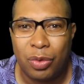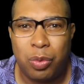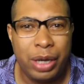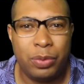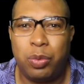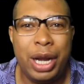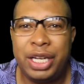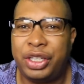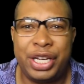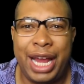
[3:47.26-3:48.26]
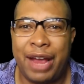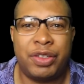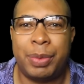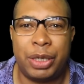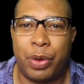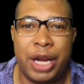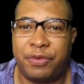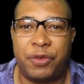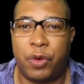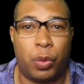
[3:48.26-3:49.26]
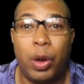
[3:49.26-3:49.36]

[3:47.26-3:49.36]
What does she have to be grateful for?